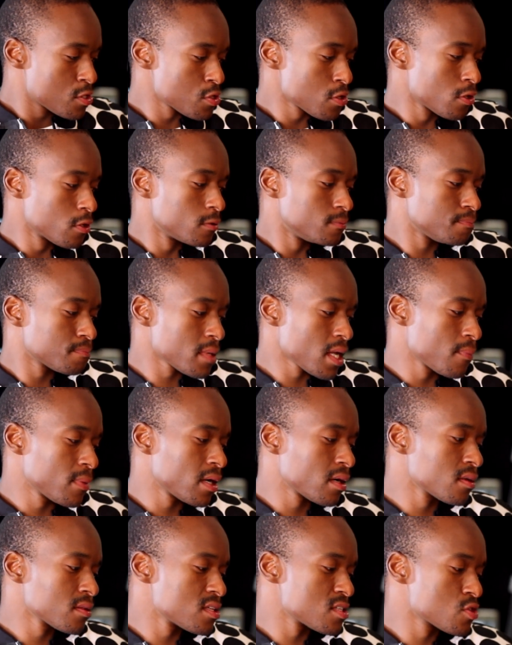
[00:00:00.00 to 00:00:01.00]
So,
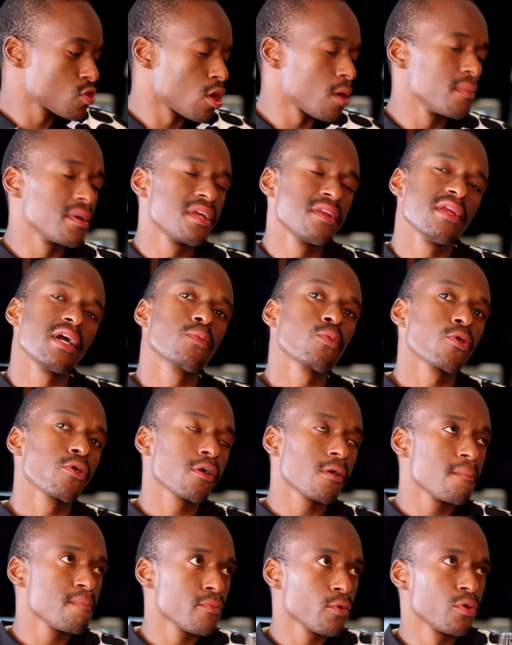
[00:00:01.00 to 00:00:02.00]
among this comedy
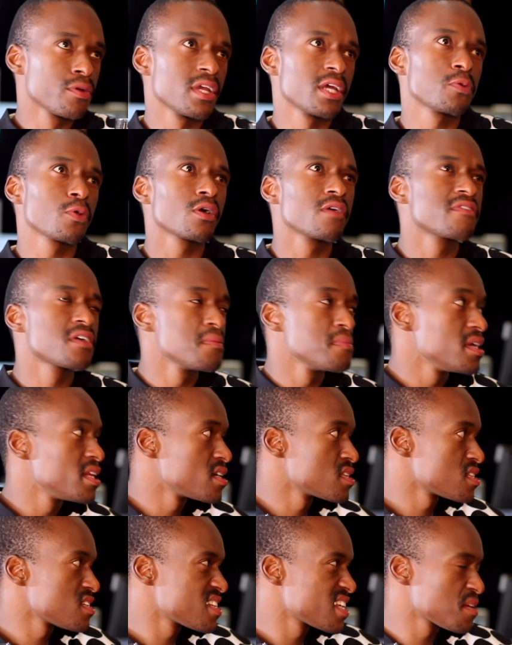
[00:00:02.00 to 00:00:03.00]
network or network of
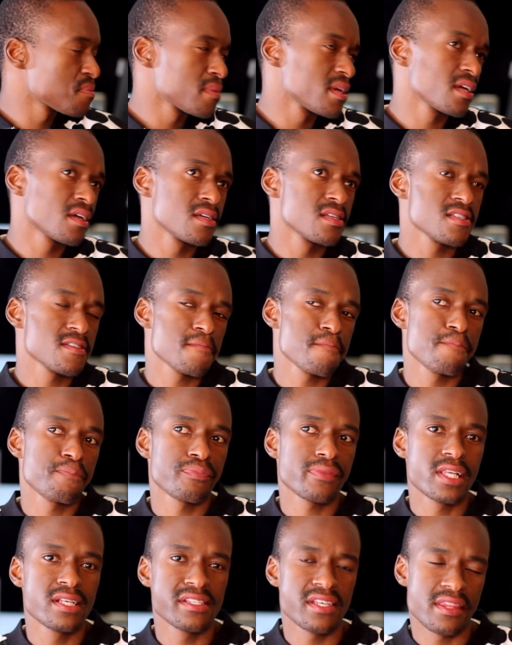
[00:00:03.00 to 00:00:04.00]
comedians and skit makers mm
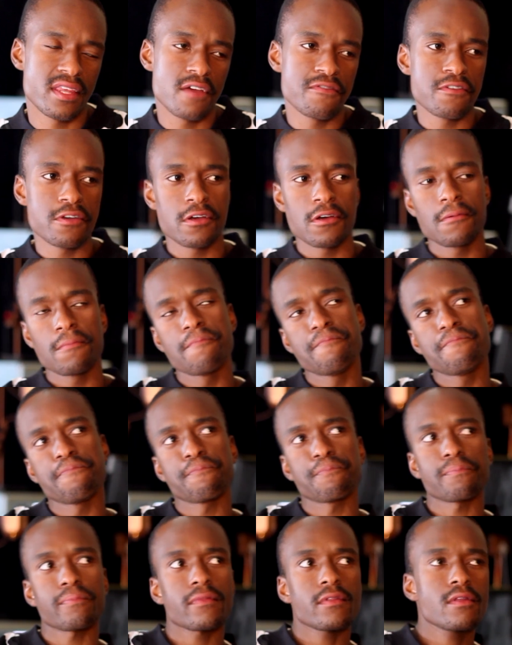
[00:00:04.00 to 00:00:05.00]
-hmm. in South Africa,
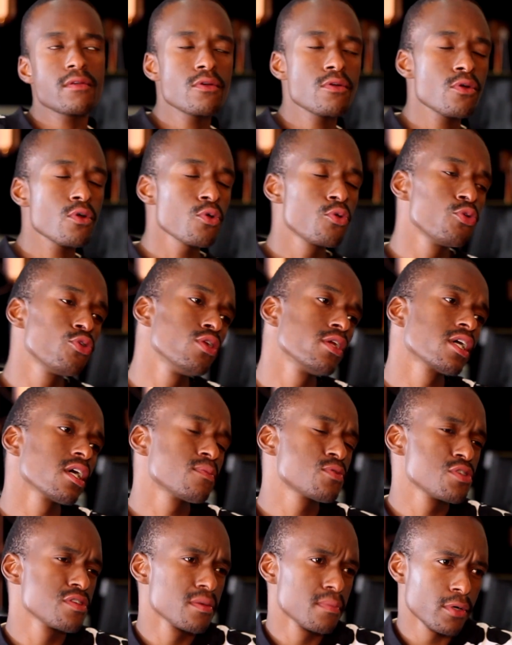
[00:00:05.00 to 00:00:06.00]
who do you
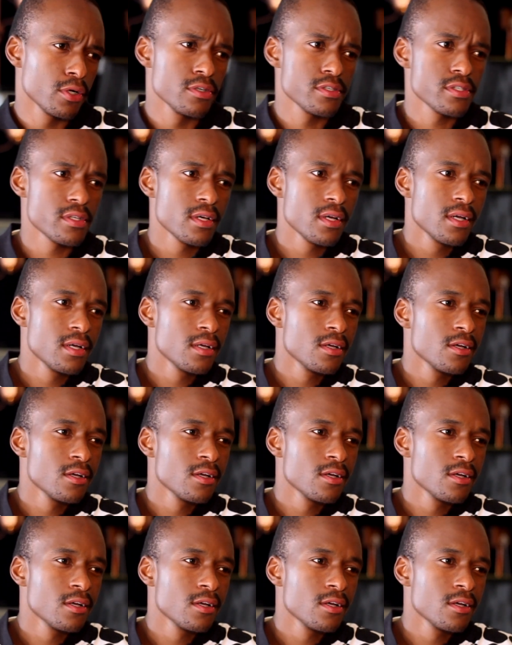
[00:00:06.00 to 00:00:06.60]
look up to the most?